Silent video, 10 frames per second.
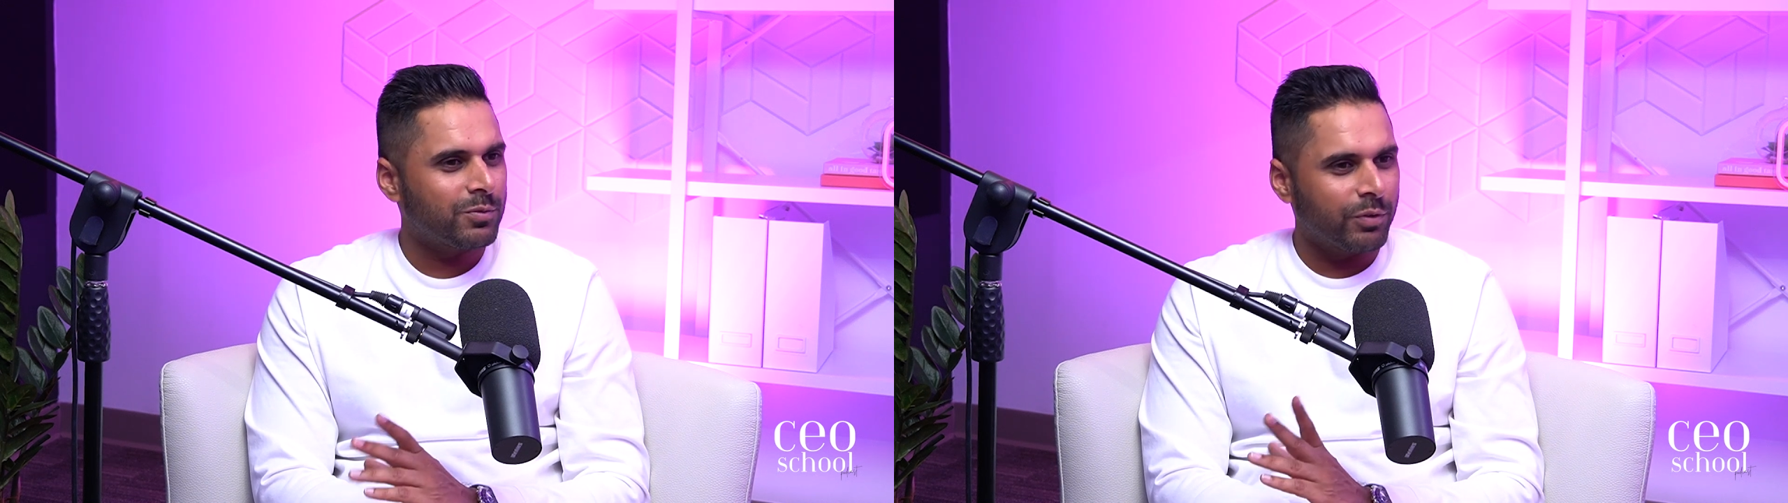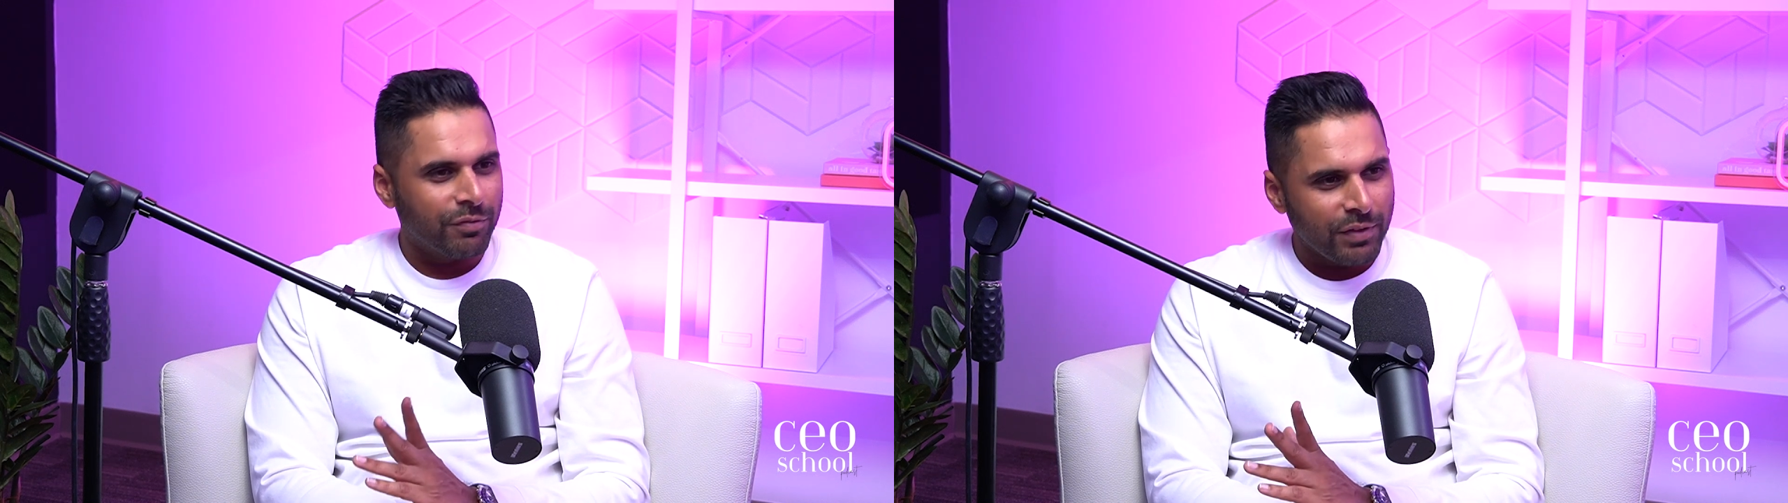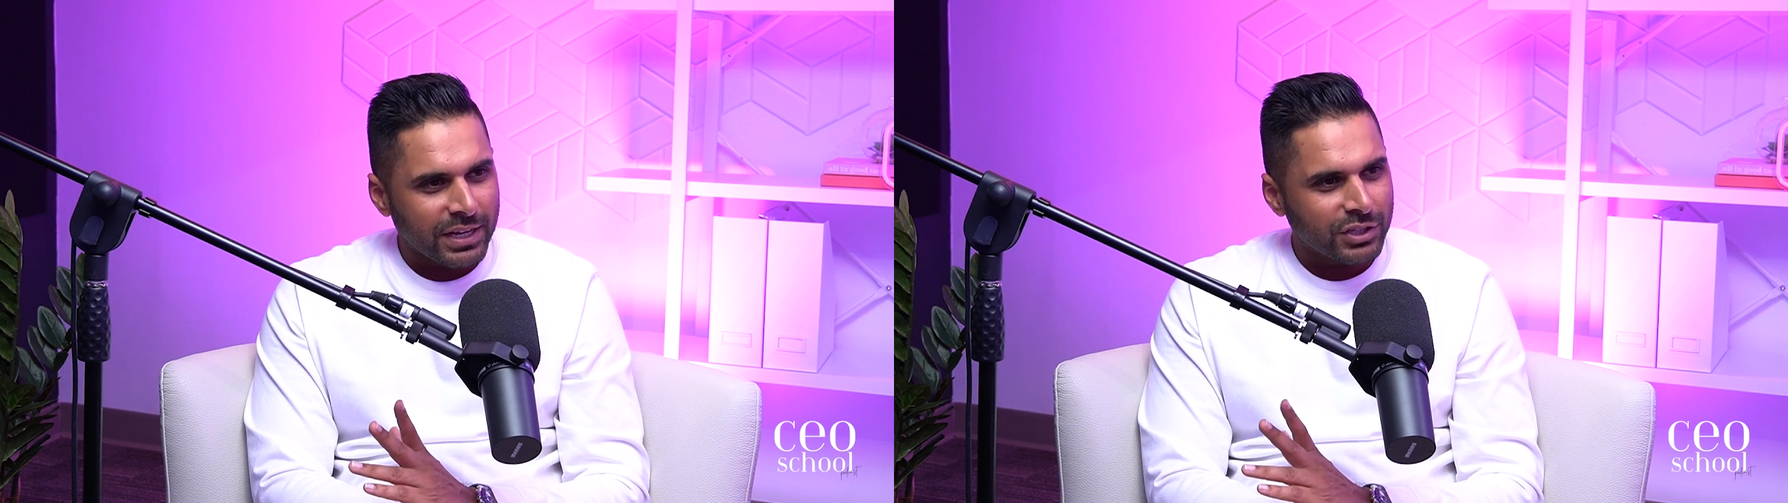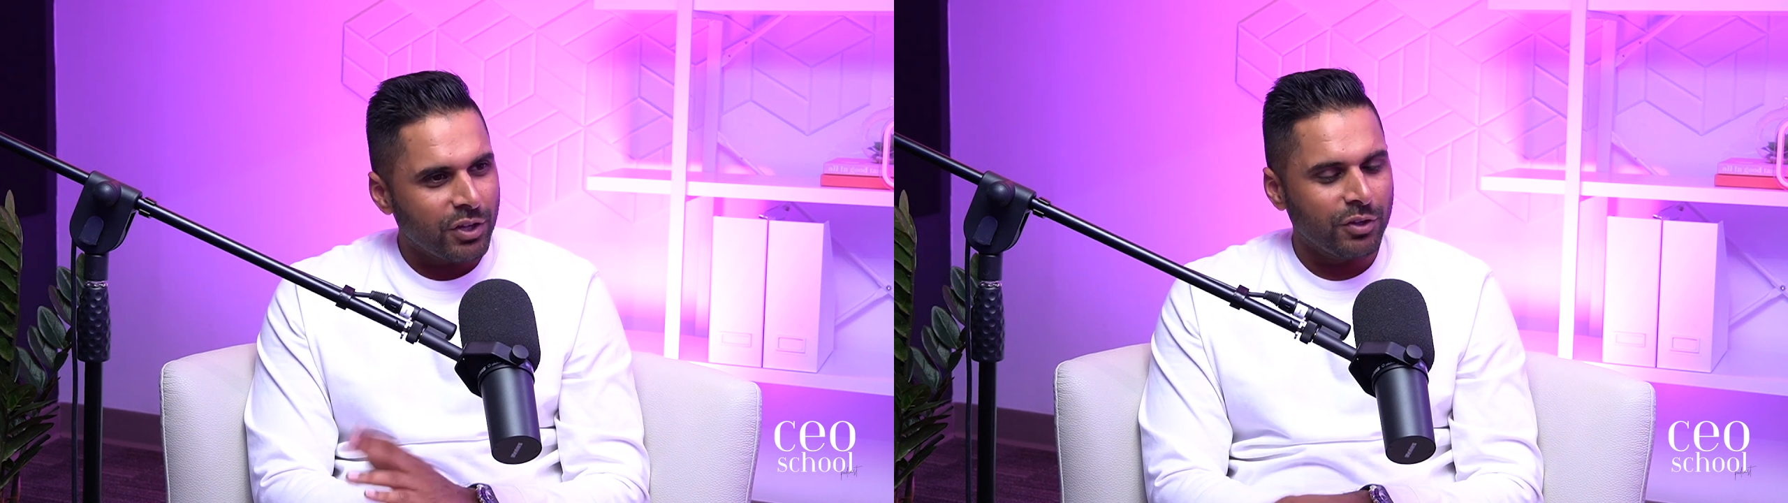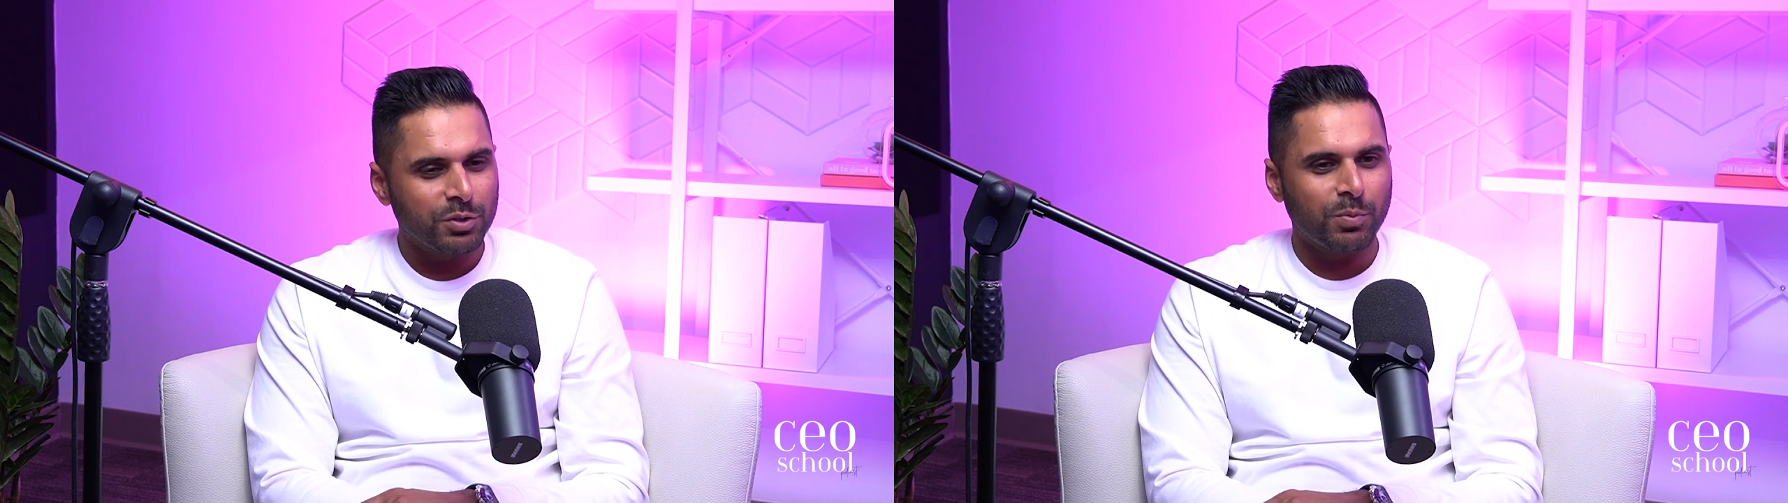reflect on
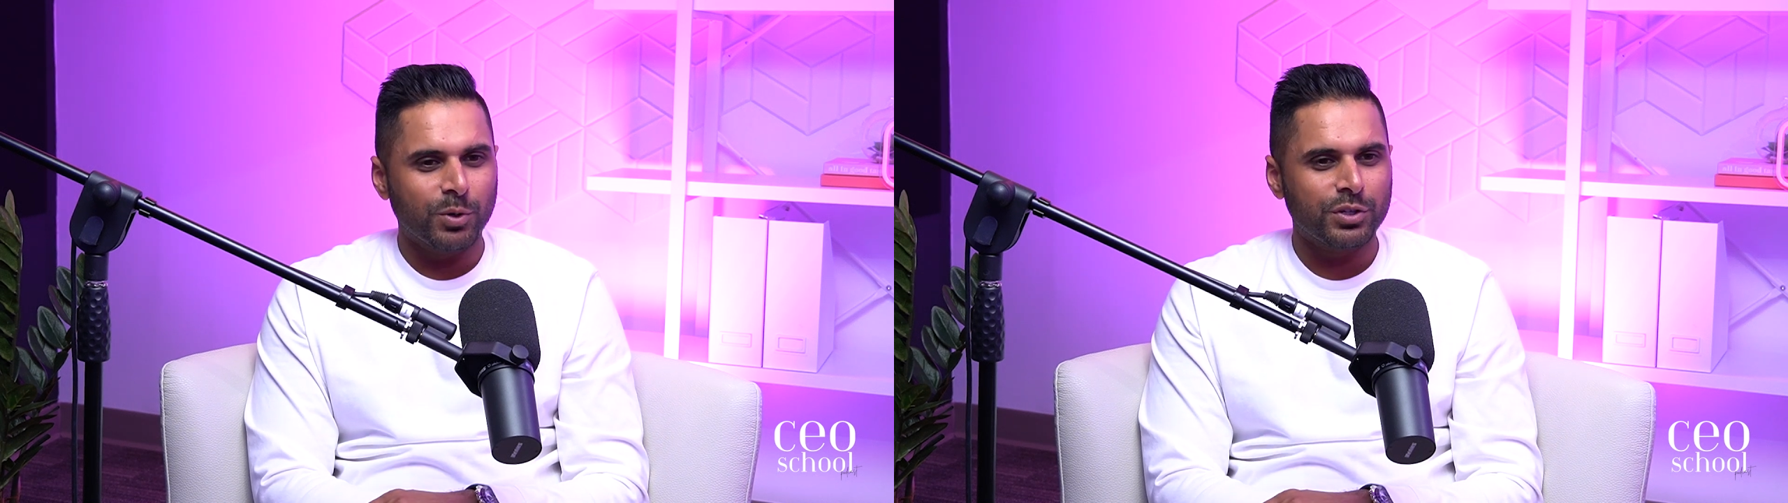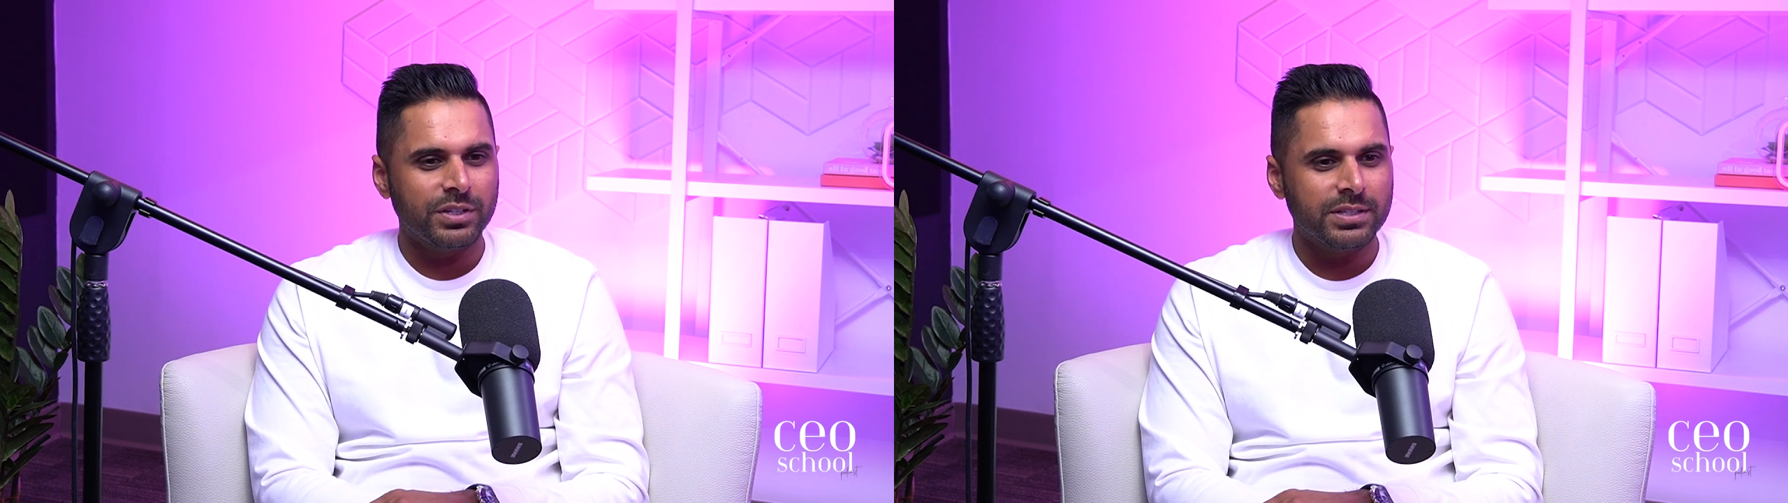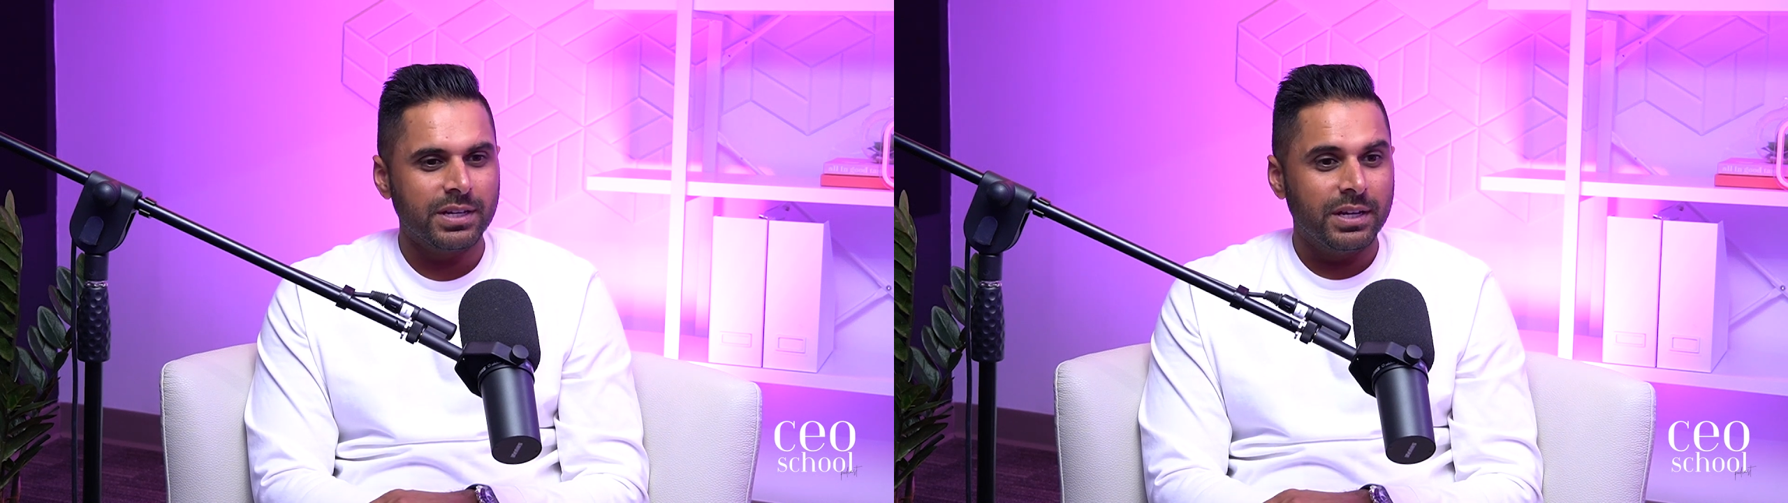those portions,